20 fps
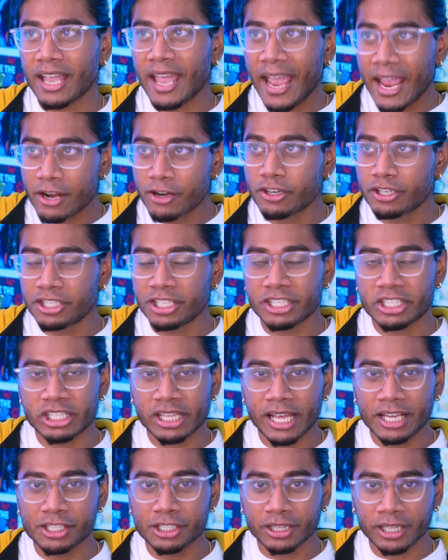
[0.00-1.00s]
energy
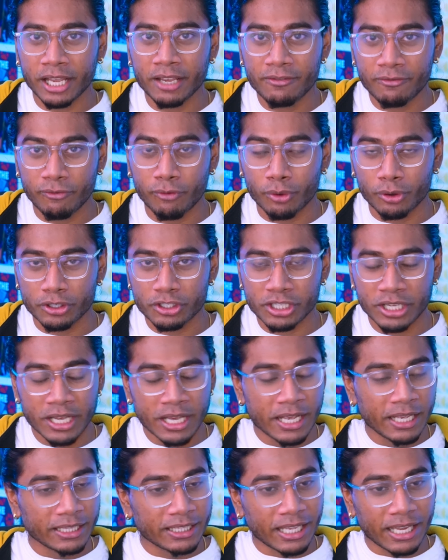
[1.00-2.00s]
slash life force
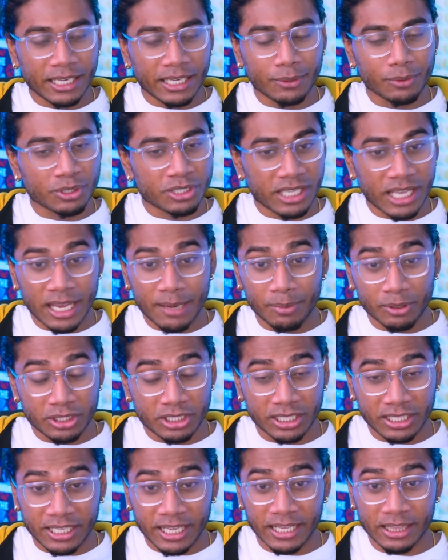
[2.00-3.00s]
that he was able
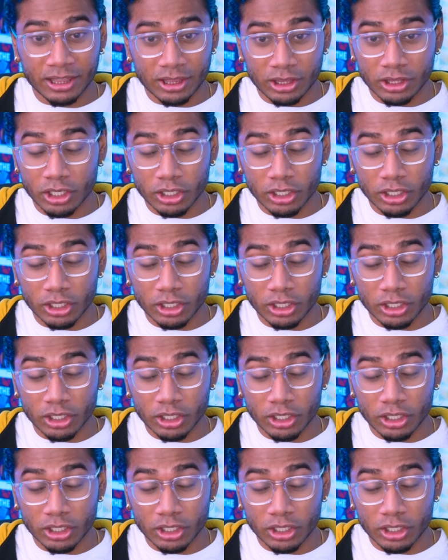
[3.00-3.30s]
to get